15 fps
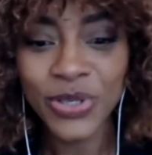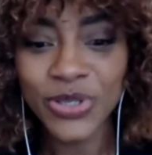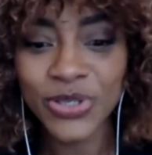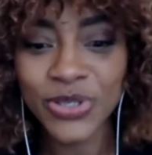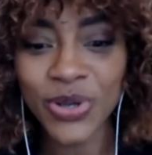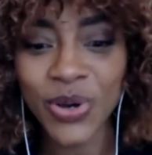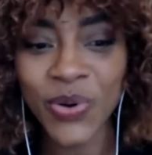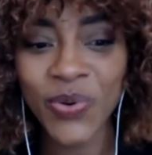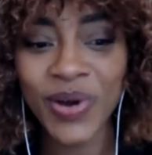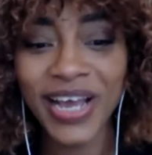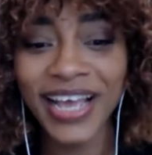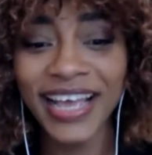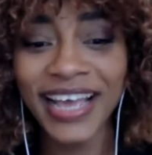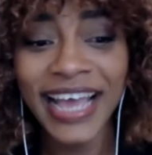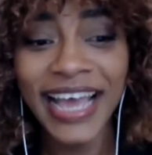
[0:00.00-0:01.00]
So
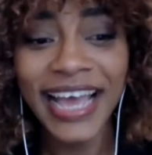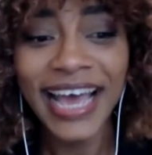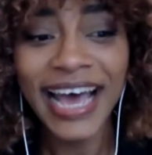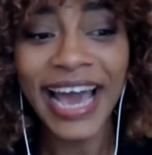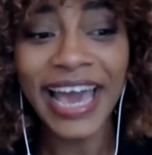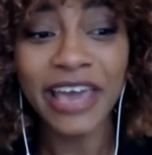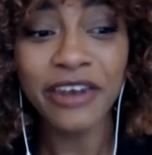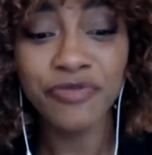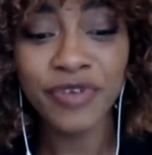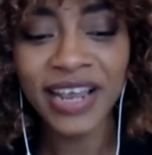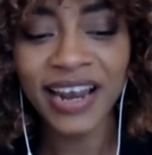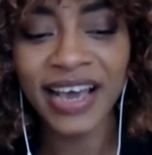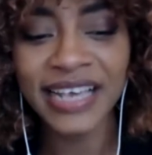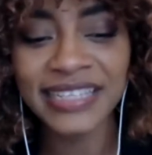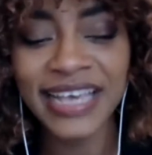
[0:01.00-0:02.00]
I had
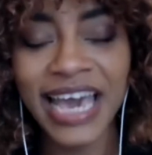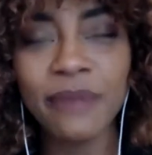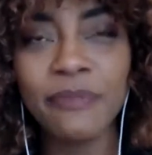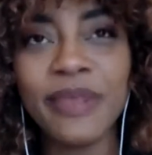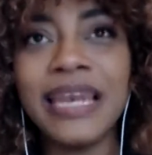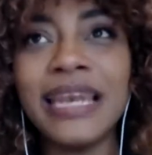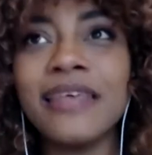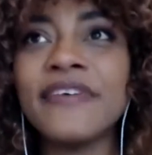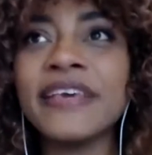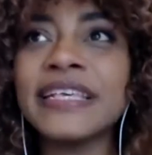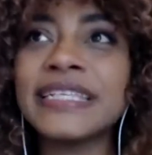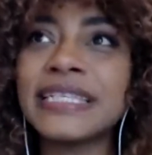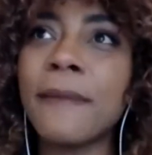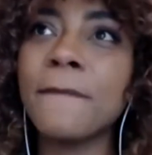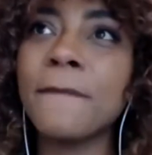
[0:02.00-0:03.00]
realized I had been living
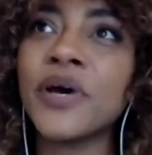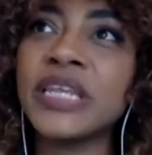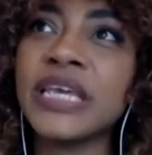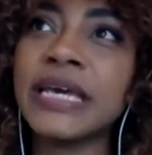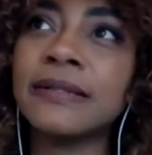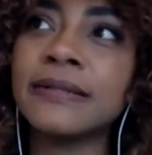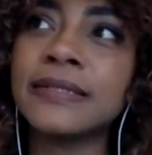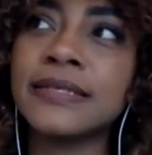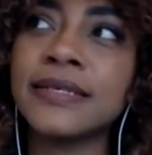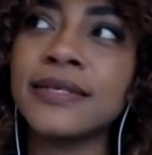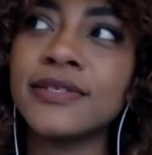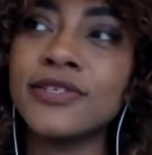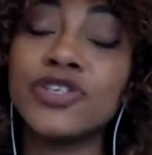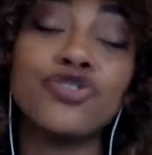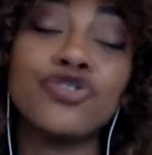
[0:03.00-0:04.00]
somebody
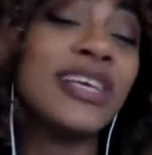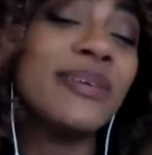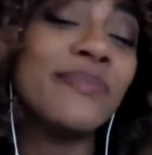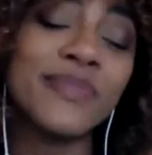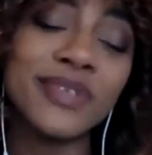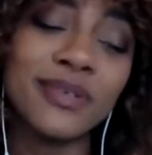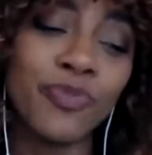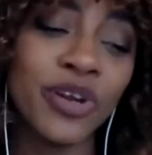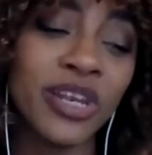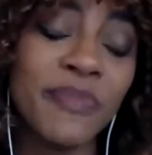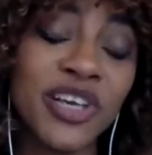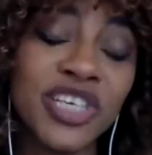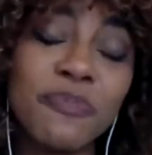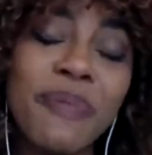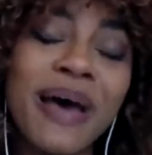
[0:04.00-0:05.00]
else's dreams, pretty much